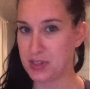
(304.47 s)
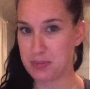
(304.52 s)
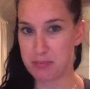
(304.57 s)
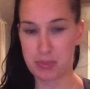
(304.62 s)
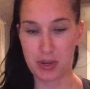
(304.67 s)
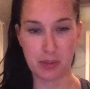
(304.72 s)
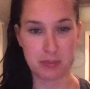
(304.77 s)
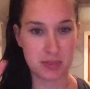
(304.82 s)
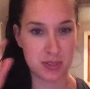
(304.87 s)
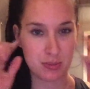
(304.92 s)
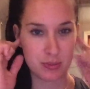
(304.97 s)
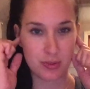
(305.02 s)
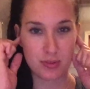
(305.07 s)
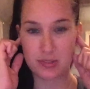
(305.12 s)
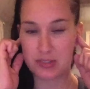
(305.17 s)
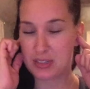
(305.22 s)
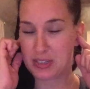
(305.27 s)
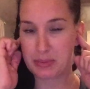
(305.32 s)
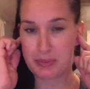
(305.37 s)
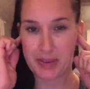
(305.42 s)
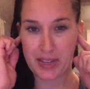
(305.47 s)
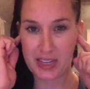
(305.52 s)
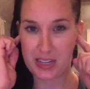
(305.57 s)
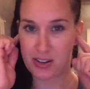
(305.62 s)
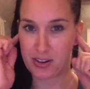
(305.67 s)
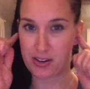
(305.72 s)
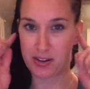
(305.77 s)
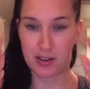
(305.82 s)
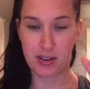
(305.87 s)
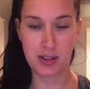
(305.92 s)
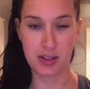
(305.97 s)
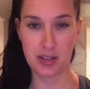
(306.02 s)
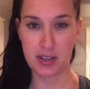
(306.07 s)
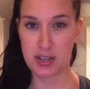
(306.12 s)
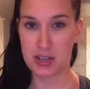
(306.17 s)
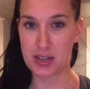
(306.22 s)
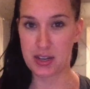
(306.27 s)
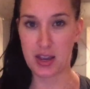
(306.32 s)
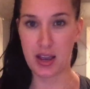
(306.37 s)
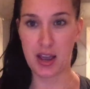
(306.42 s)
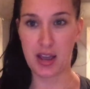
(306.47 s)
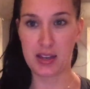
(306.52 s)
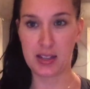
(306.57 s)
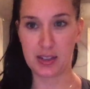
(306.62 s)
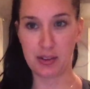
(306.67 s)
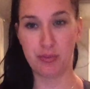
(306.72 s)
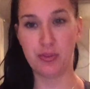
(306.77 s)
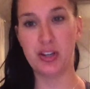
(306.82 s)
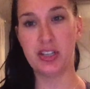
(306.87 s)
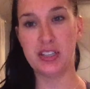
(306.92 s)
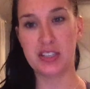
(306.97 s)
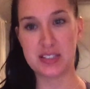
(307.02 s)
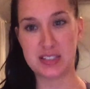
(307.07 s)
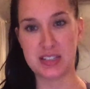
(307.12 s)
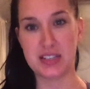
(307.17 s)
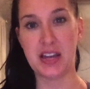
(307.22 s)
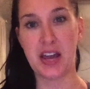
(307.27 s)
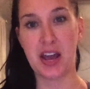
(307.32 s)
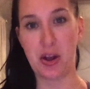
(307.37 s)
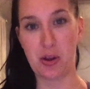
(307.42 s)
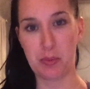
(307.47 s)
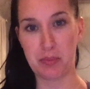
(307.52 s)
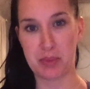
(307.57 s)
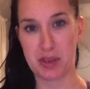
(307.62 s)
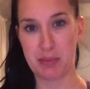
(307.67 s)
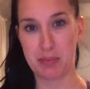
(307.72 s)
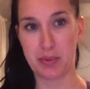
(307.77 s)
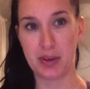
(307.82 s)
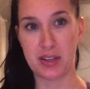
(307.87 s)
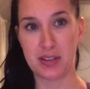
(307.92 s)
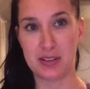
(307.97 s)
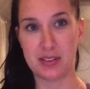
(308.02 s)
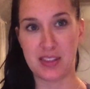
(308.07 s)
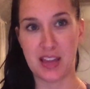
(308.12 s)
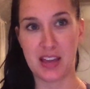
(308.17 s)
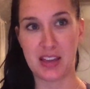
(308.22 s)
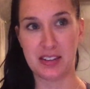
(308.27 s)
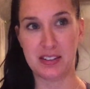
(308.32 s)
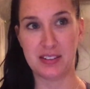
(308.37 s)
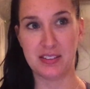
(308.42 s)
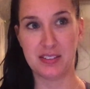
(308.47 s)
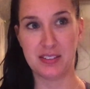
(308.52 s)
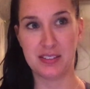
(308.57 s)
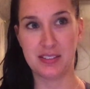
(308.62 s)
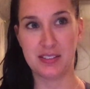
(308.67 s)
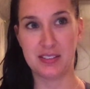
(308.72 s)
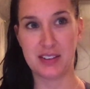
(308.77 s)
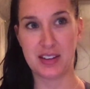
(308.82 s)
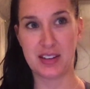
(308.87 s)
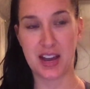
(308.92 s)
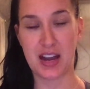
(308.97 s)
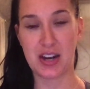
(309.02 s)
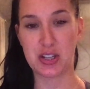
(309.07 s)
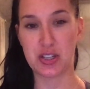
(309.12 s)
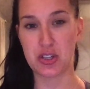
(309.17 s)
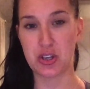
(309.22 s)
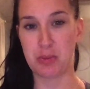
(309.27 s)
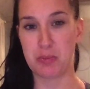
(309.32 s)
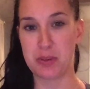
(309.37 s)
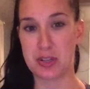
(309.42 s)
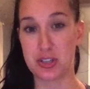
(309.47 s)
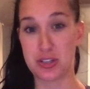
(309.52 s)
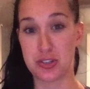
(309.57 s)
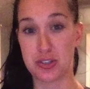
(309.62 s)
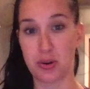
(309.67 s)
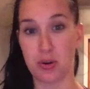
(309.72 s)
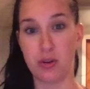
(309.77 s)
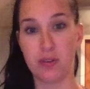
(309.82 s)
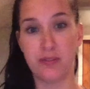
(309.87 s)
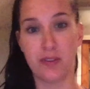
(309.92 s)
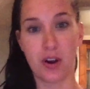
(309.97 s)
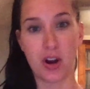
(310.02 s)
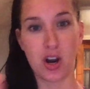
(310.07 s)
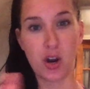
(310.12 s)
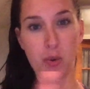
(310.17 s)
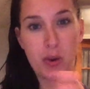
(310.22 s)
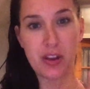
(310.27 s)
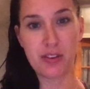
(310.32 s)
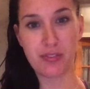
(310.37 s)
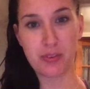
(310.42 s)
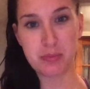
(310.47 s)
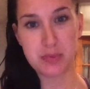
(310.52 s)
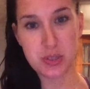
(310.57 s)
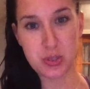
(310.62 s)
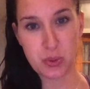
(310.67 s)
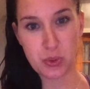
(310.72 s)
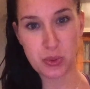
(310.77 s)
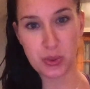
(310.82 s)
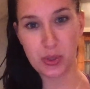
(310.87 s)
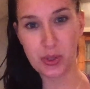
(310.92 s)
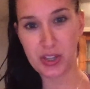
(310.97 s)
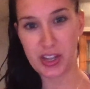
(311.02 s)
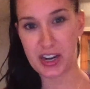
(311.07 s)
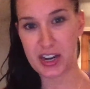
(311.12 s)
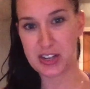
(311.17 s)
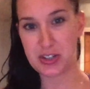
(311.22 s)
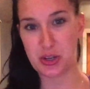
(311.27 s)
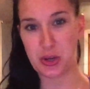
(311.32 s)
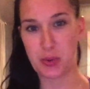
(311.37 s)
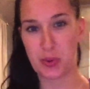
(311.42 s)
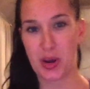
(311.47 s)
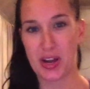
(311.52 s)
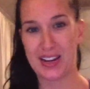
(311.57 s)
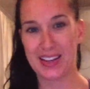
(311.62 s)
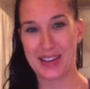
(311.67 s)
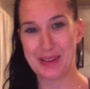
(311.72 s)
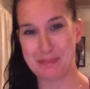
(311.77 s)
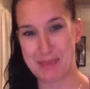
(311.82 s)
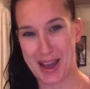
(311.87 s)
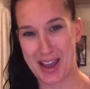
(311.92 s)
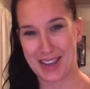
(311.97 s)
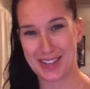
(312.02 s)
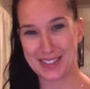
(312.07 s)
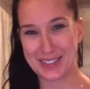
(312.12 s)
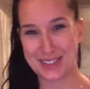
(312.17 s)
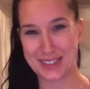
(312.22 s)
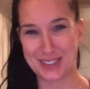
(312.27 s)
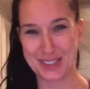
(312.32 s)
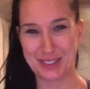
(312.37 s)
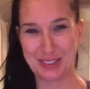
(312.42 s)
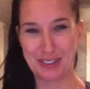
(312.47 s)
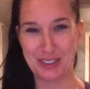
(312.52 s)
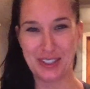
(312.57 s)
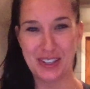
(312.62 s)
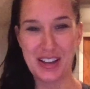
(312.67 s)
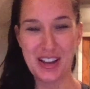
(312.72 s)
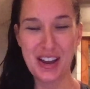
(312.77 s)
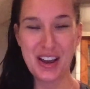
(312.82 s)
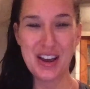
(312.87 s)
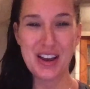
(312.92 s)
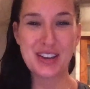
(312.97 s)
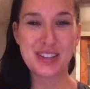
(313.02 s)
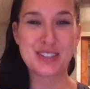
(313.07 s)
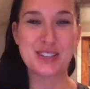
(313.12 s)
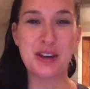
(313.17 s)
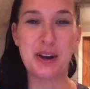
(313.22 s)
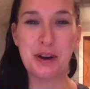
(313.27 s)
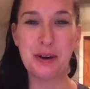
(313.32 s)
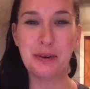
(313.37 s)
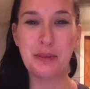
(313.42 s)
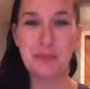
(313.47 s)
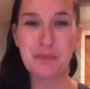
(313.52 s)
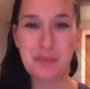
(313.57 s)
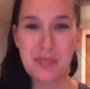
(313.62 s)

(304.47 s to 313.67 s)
pumped some music in my ear, and it really did help me. But then it kind of took me so far away from school that I don't want to get back into school. So